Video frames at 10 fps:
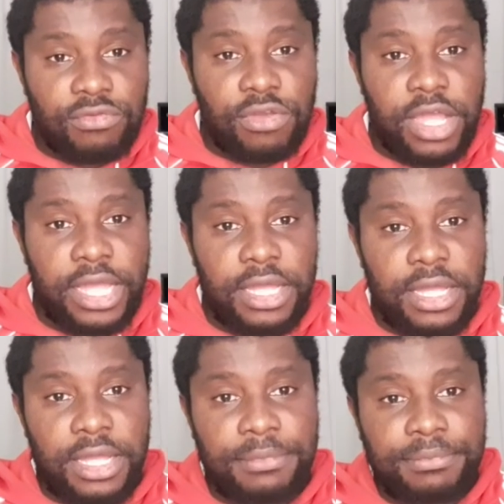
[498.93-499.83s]
Right,
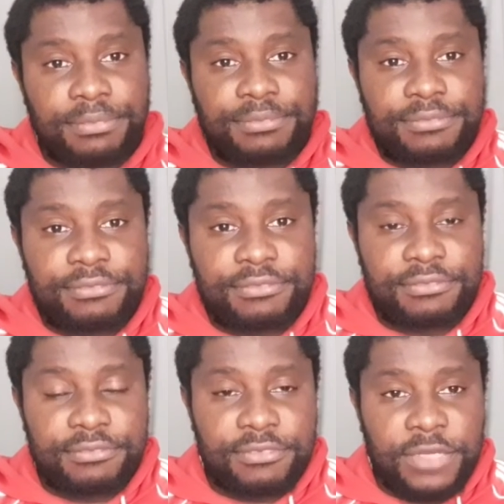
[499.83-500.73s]
I'm
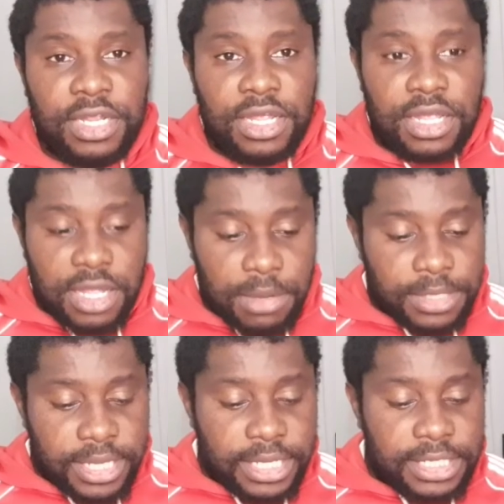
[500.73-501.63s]

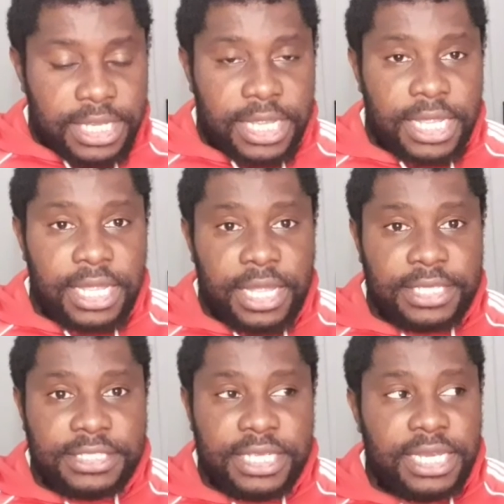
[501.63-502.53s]
going to end it here
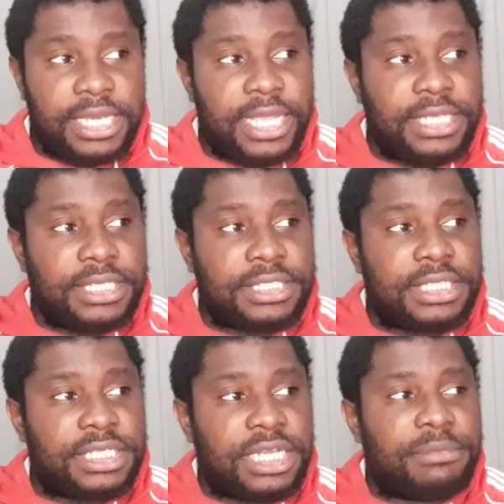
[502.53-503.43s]
and say, ladies
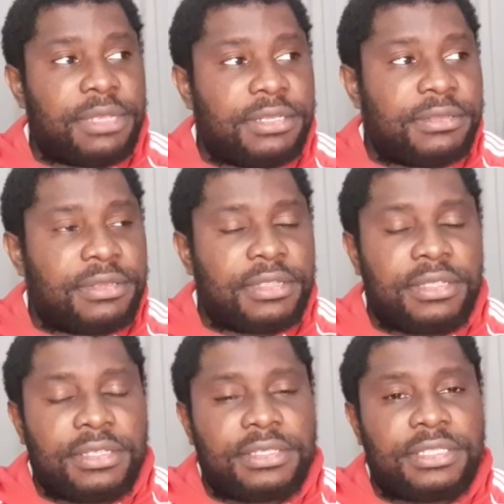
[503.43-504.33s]
and gentlemen,
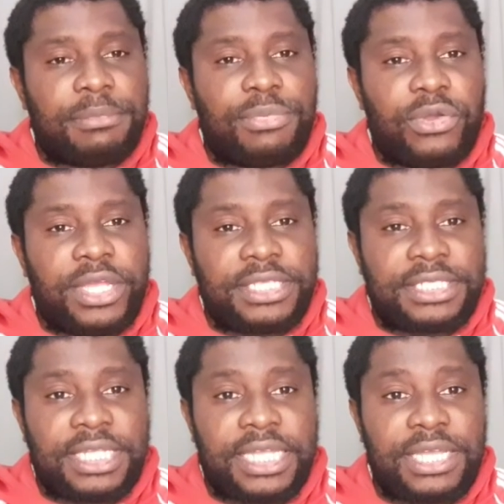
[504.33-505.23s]
to the
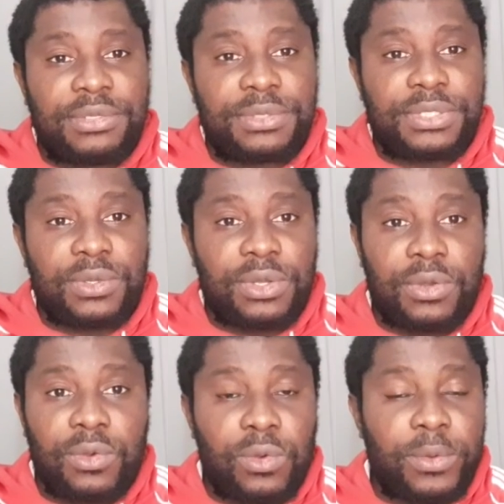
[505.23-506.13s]
boys, to the girls,
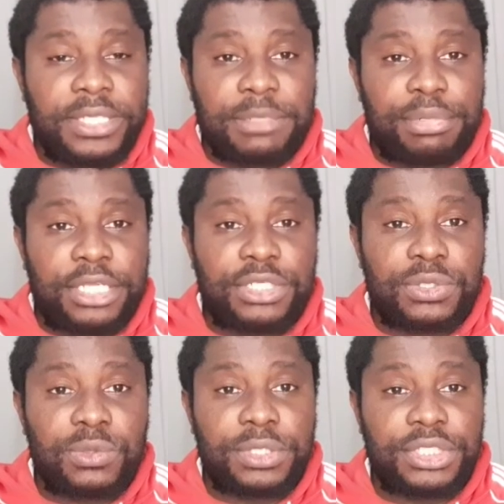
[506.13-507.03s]
always a pleasure
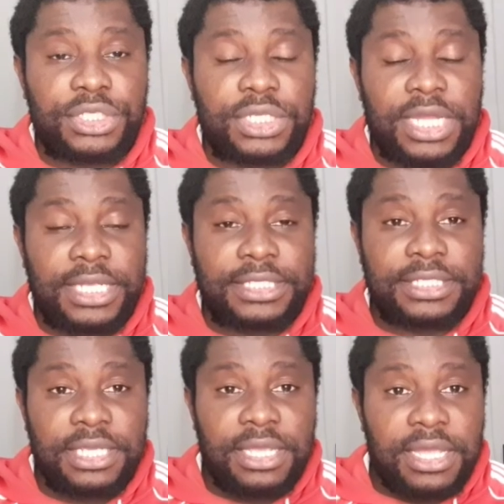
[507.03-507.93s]
talking to you
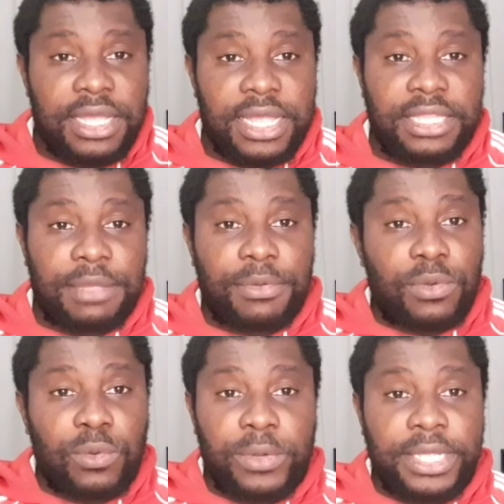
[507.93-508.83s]
guys. And
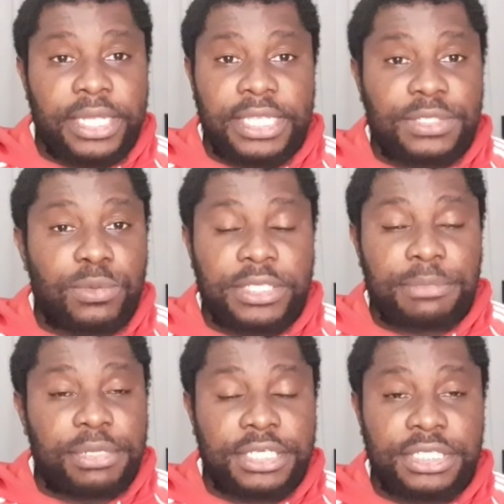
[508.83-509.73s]
it's
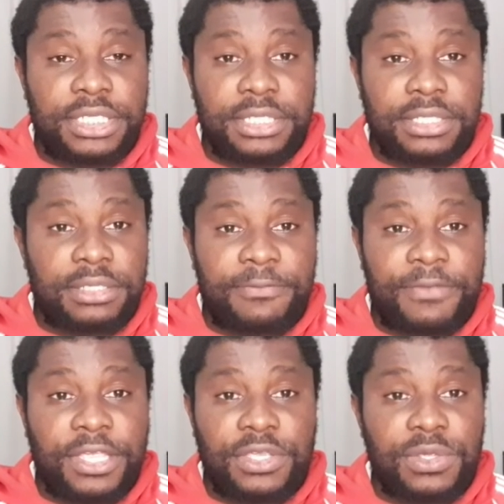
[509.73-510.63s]
always a pleasure to
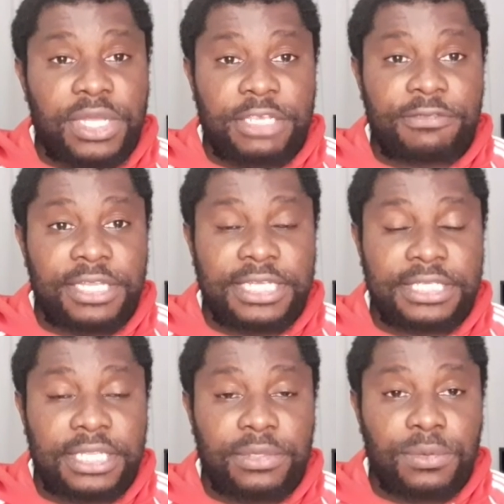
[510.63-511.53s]
thank you guys for
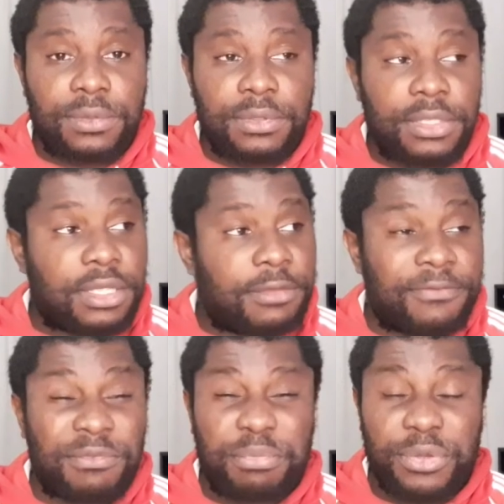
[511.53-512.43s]
listening,
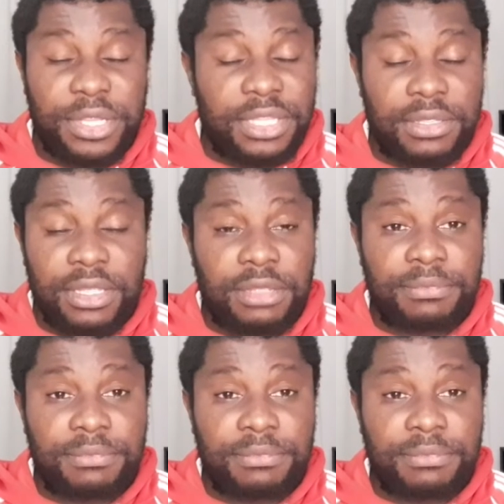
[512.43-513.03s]
for putting